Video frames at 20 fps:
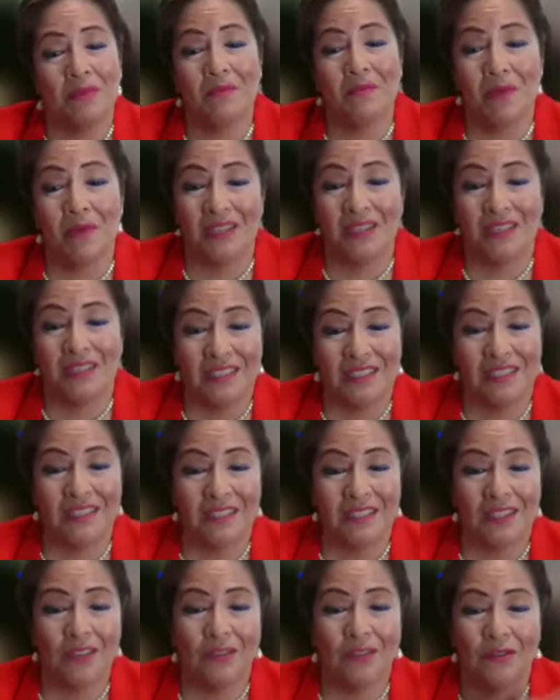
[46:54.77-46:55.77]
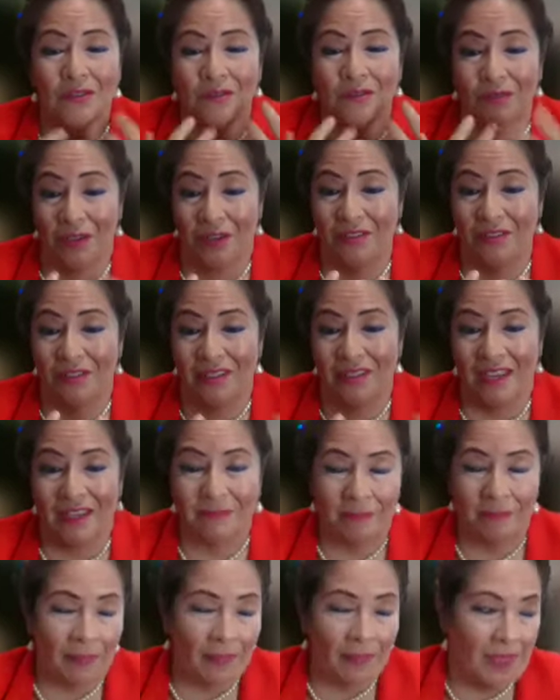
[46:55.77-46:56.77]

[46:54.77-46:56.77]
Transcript: can pay attention to what you're saying.